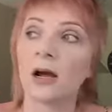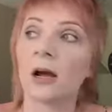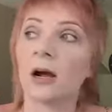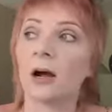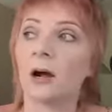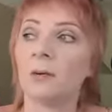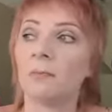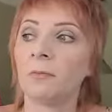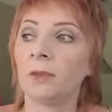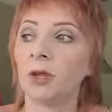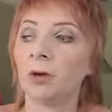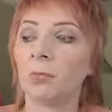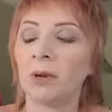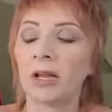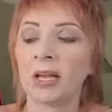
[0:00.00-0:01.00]

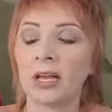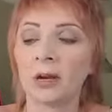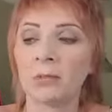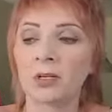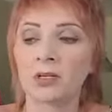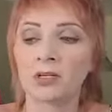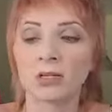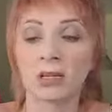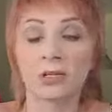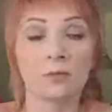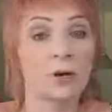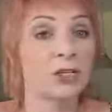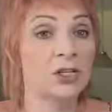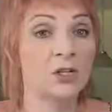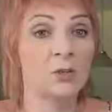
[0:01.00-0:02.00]
picking up as
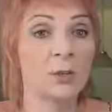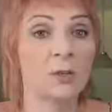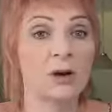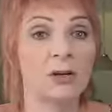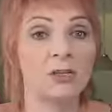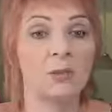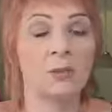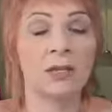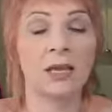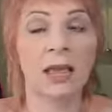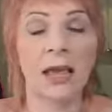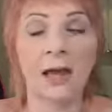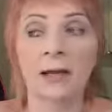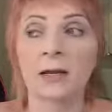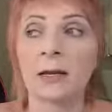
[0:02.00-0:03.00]
much as we possibly
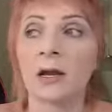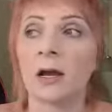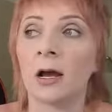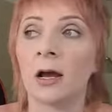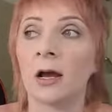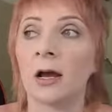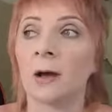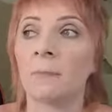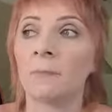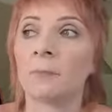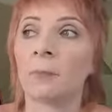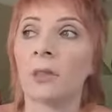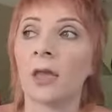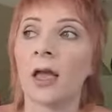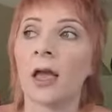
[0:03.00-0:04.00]
can.
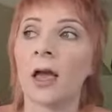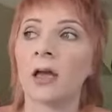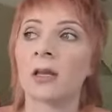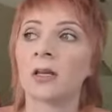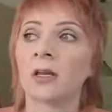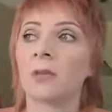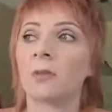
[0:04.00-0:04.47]
And